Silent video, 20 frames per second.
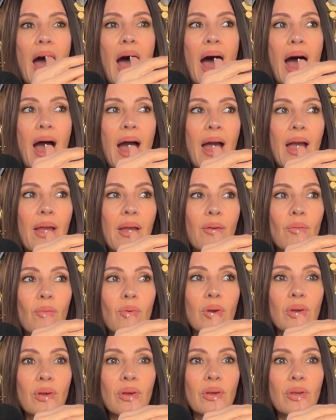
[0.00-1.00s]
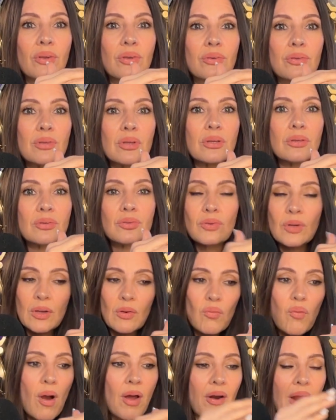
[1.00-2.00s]
I would
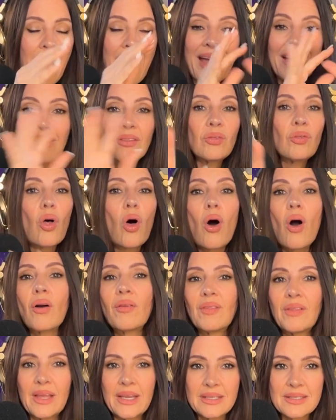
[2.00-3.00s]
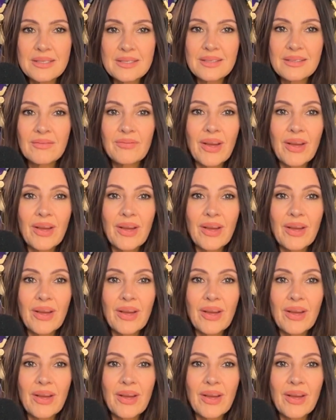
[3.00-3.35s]
drink water. I had a long list.